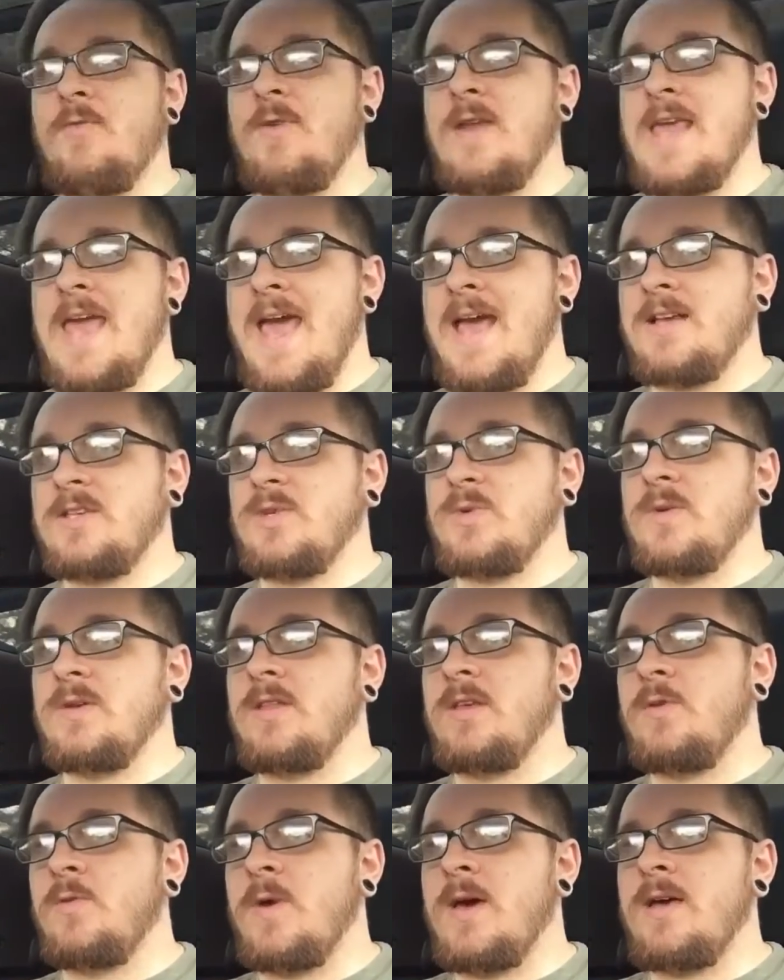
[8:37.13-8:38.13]
reacts
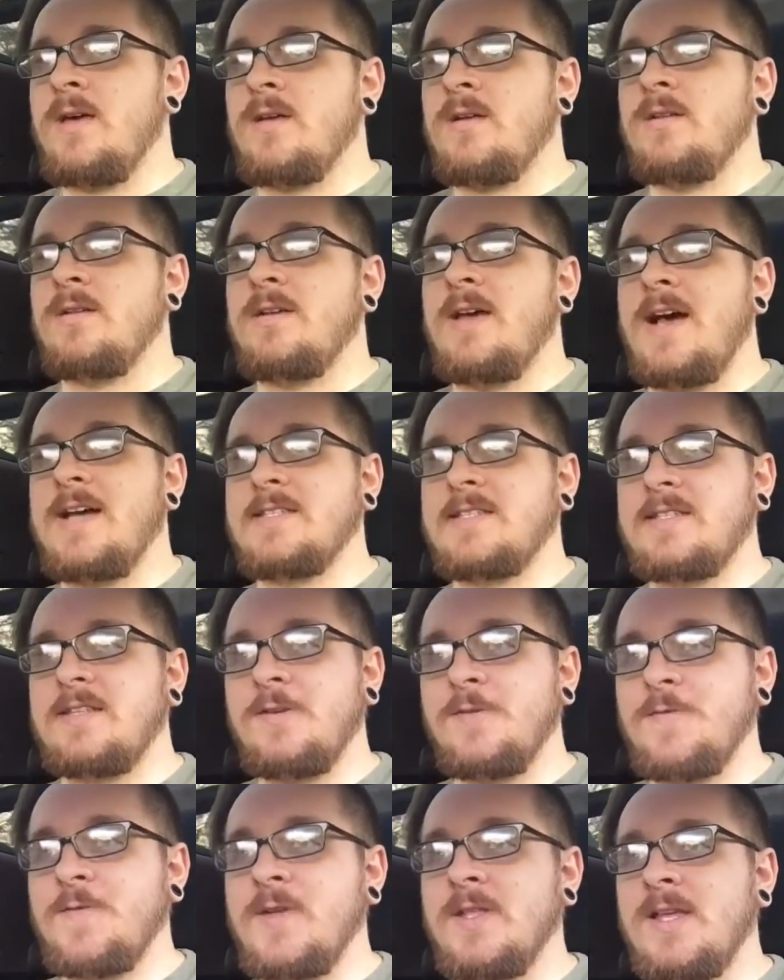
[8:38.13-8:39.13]
really well. I
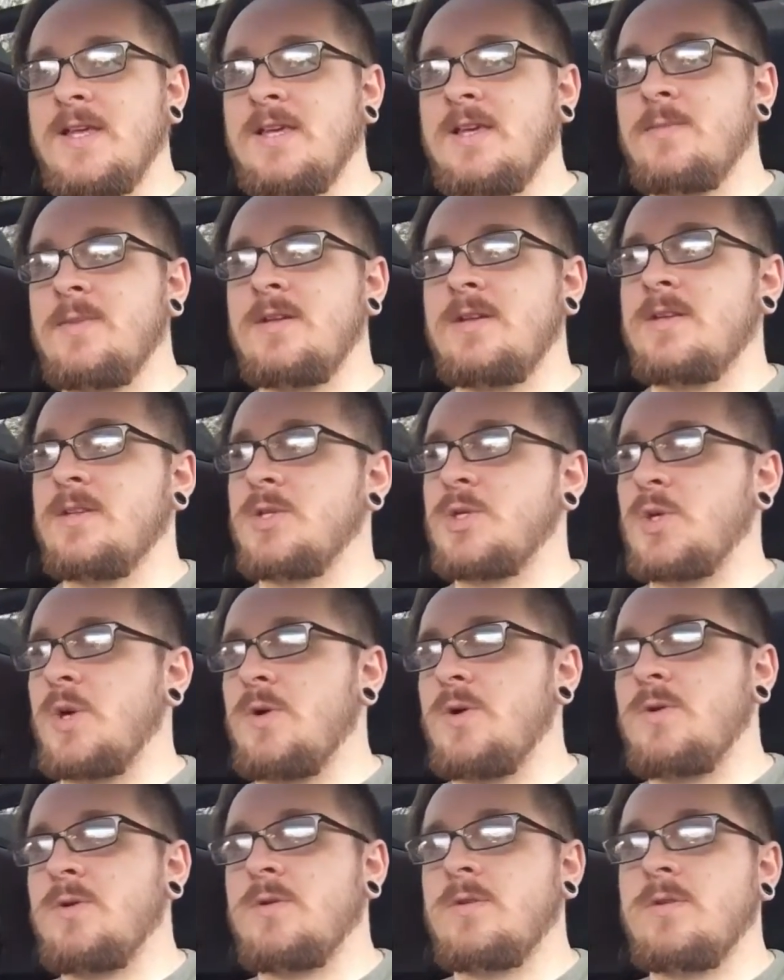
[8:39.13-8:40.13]
still feel like I'm in
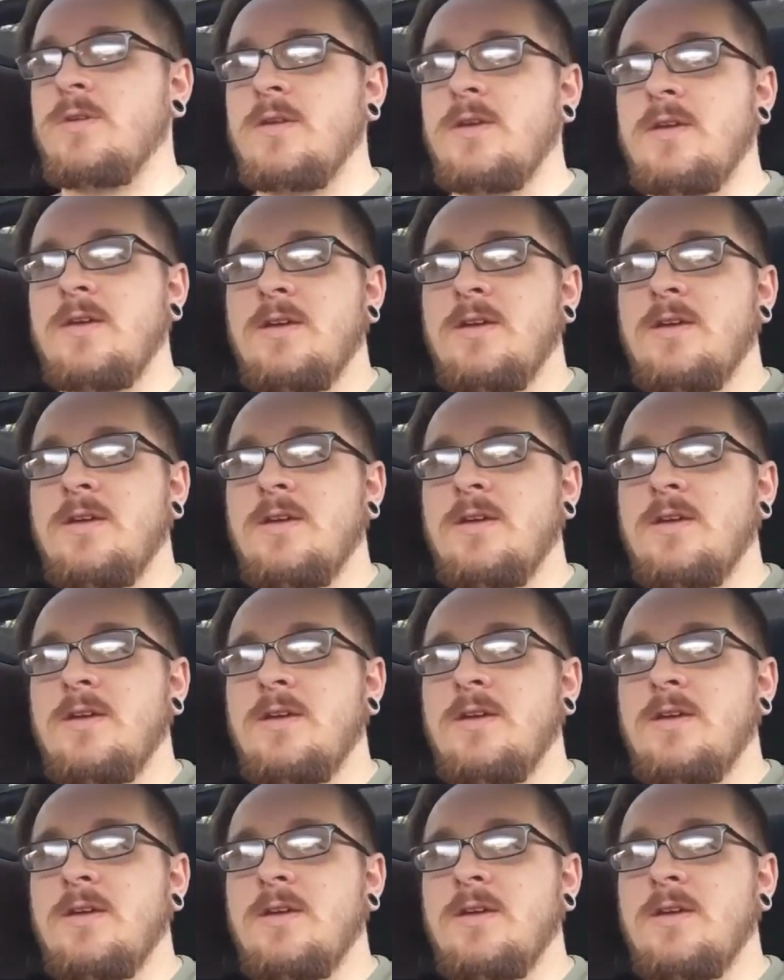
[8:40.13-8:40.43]
control.